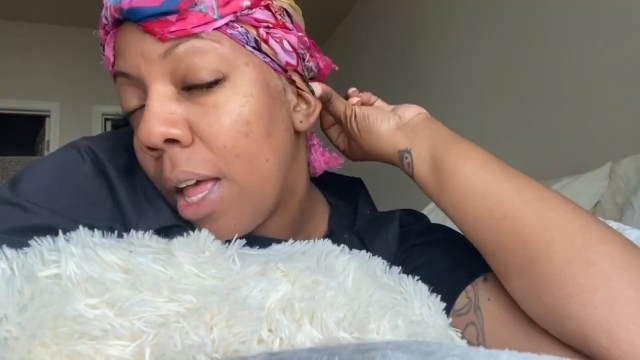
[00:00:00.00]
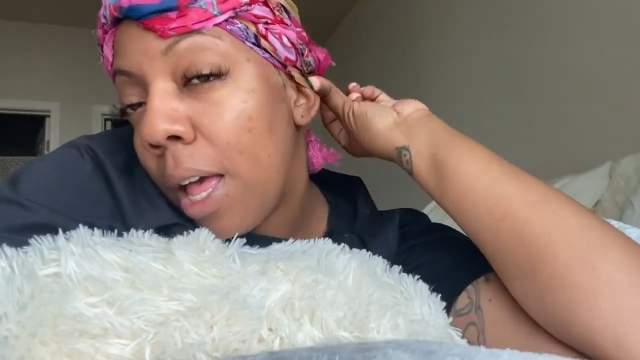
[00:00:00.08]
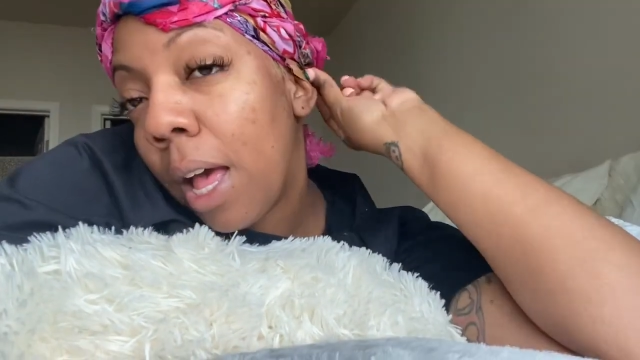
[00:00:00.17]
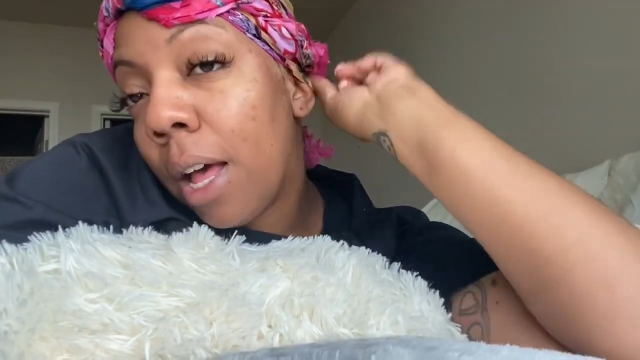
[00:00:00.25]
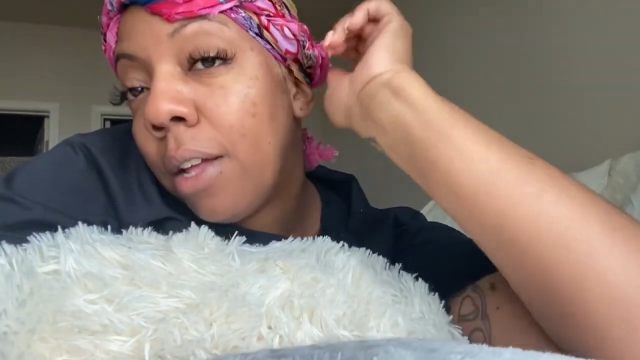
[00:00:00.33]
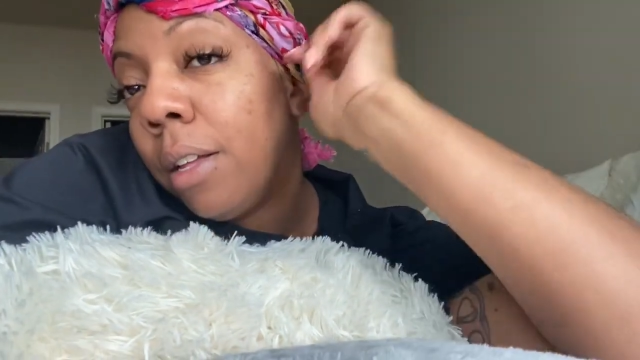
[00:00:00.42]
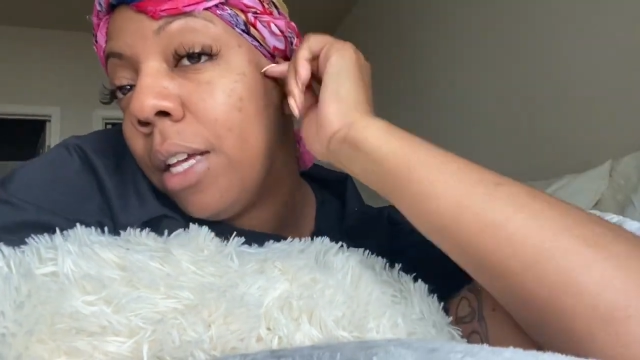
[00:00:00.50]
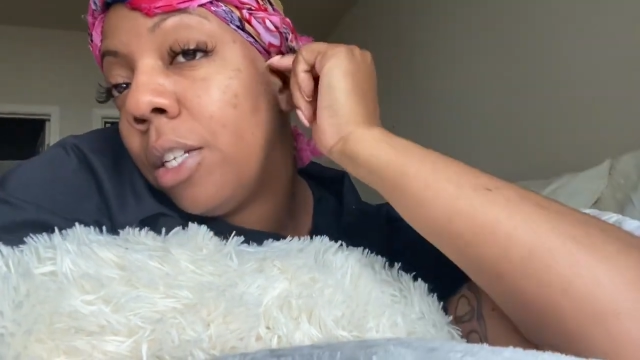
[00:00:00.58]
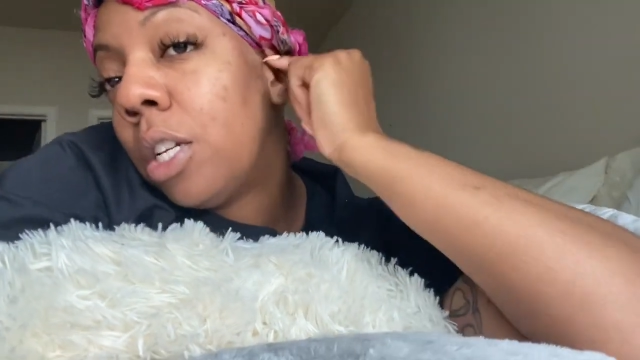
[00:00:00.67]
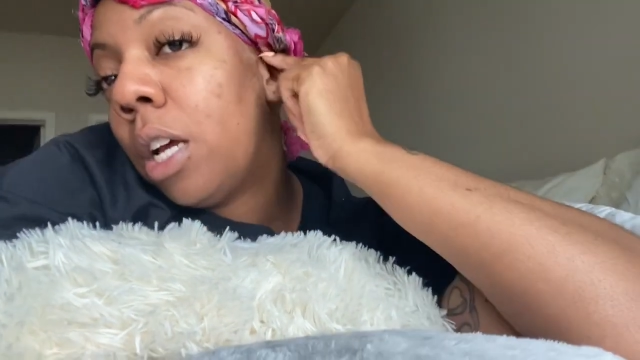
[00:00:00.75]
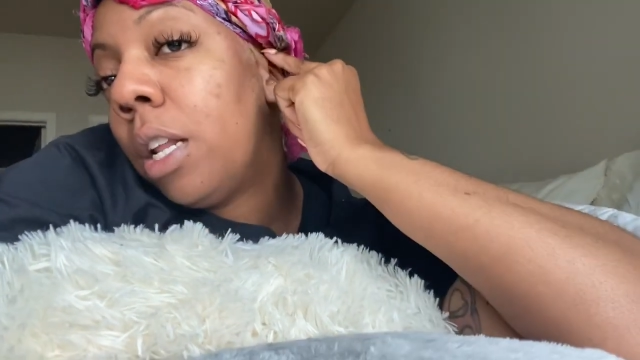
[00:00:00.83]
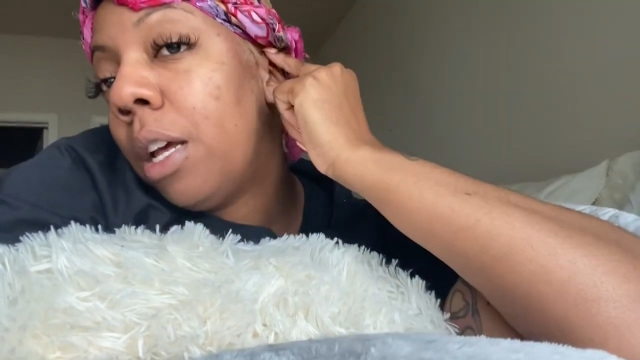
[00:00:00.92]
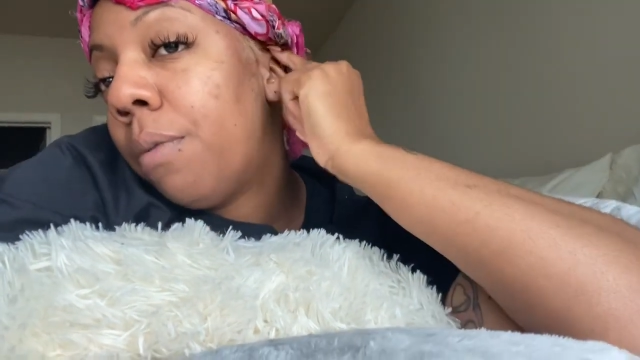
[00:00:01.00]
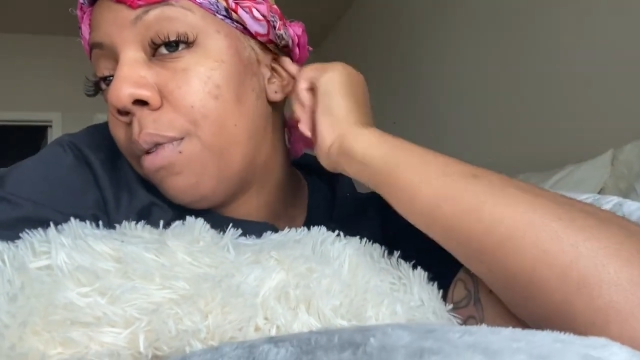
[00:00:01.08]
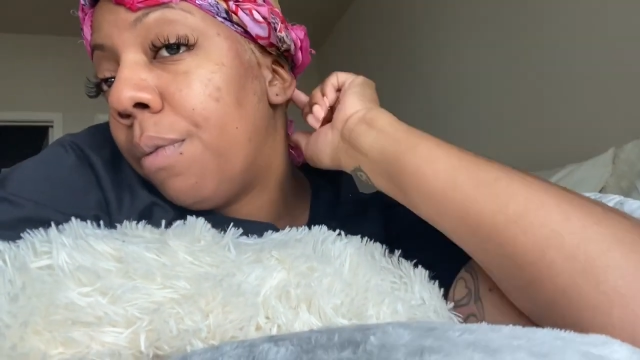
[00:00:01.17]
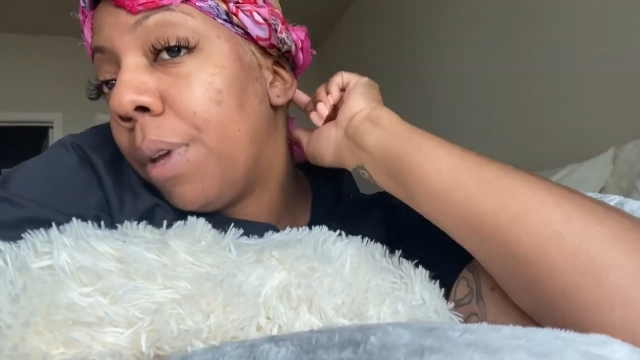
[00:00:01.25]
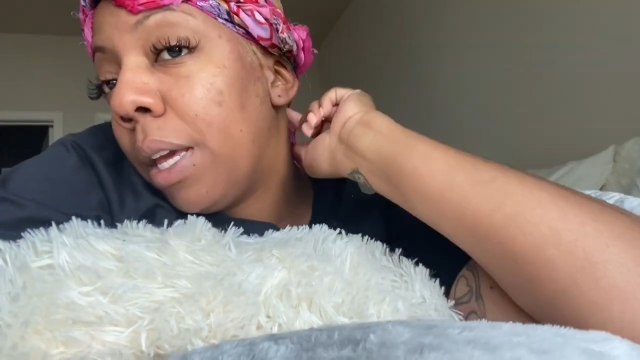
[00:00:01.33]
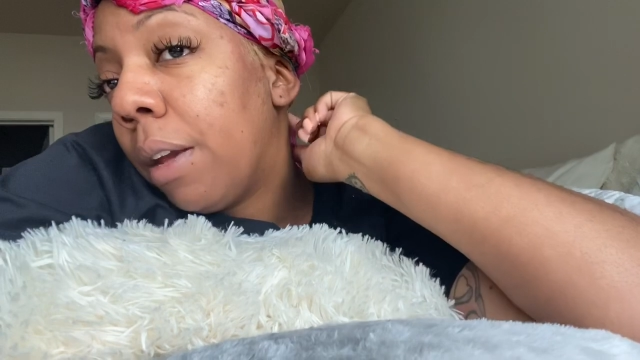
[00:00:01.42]
I'll hit y'all up when
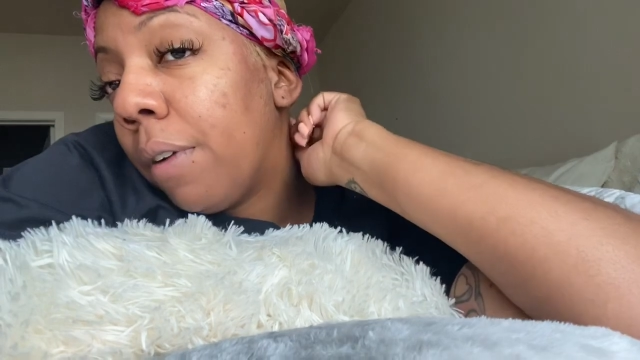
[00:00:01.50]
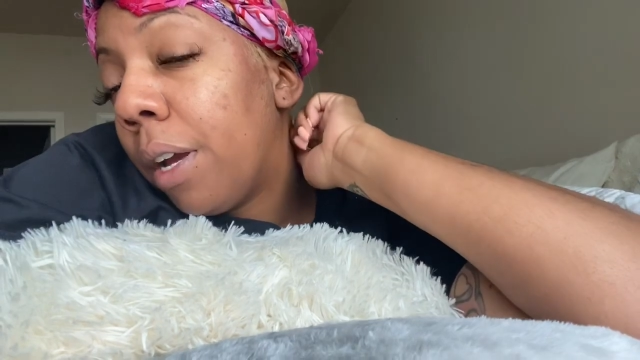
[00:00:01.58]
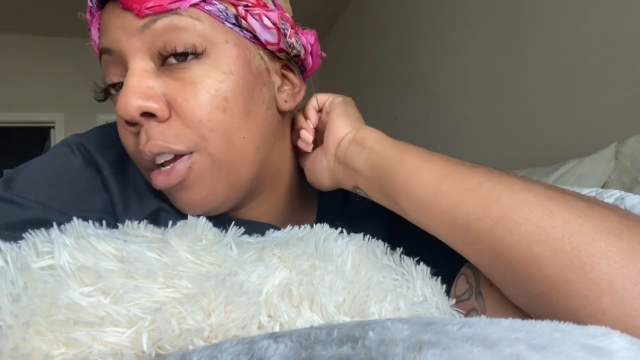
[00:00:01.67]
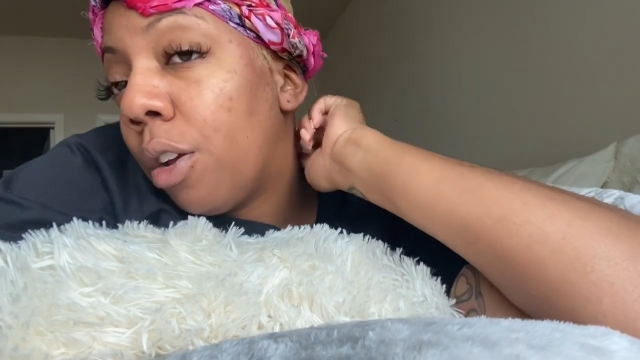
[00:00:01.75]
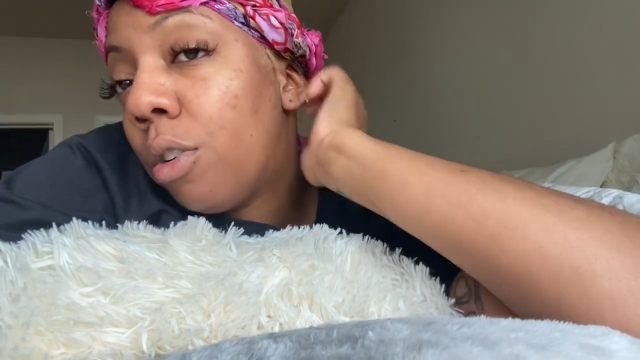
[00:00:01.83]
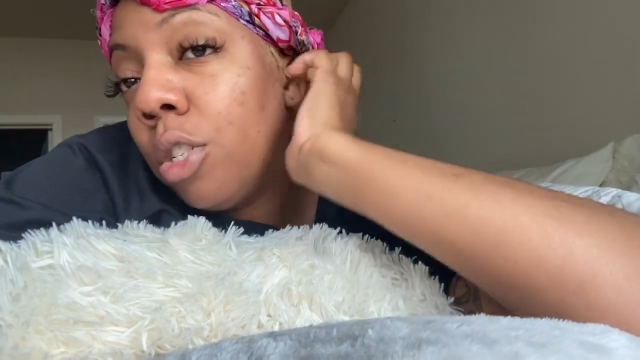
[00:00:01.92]
we get ready to go to